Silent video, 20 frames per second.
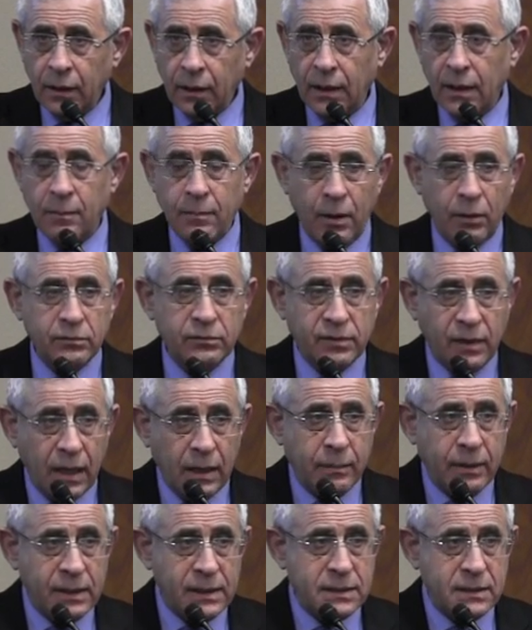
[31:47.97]
and about
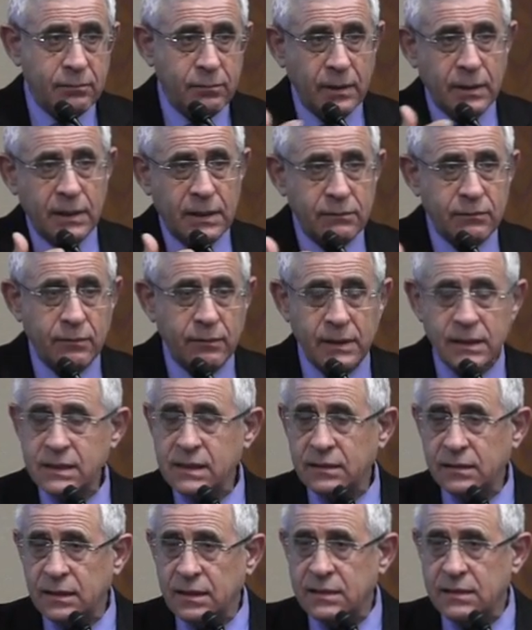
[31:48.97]
tribalism,
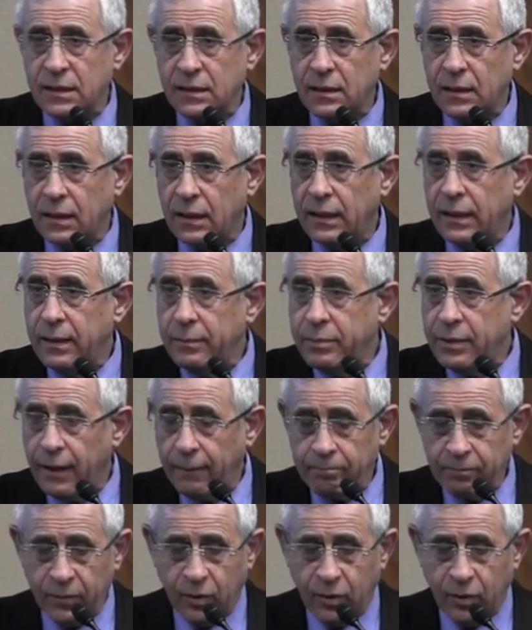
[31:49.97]
as it is in Libya,